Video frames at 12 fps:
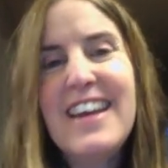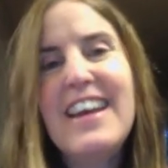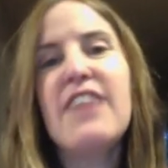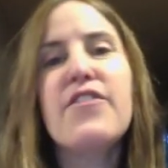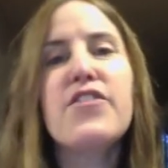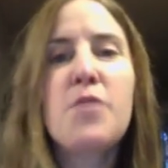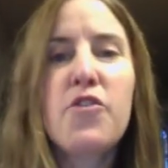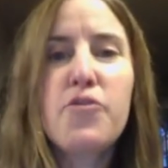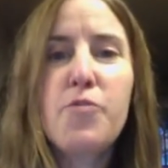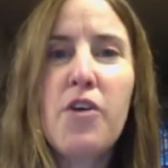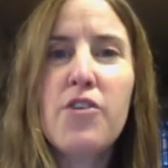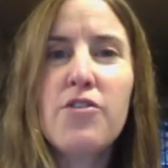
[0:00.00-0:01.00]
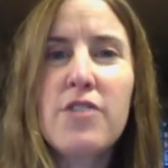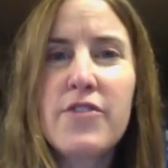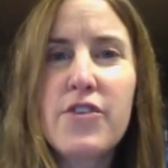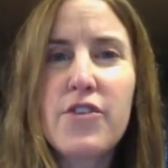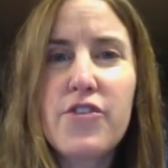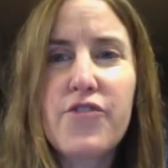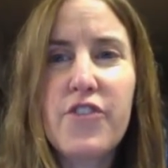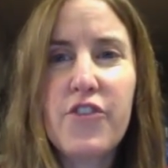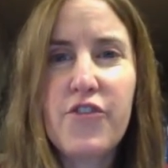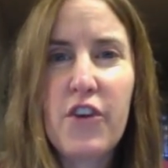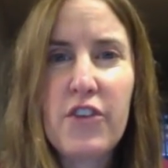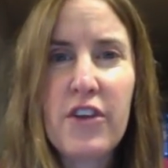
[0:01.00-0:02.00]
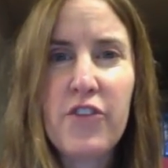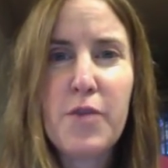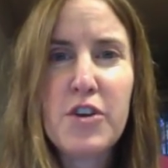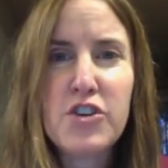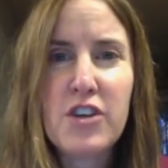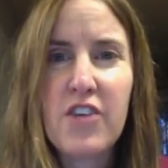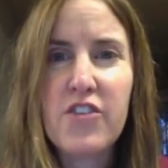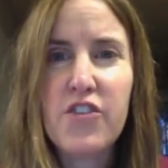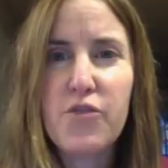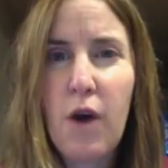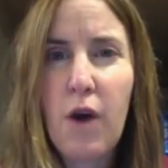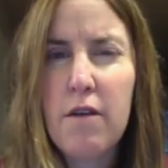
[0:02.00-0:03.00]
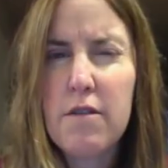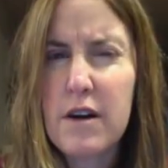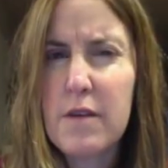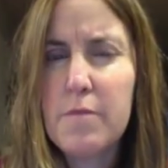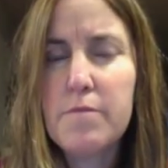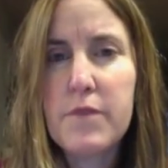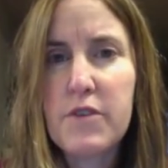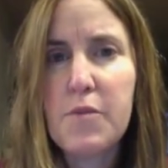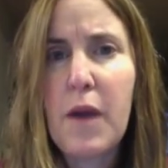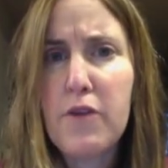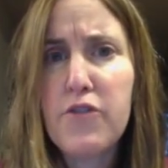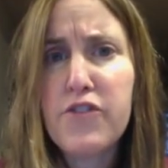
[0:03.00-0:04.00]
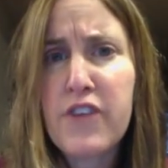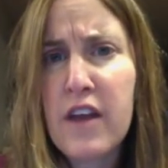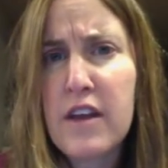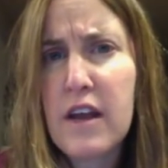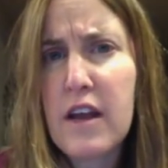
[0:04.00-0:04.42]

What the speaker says: And for the most part, your liver is fairly unspecialized as well, is my understanding.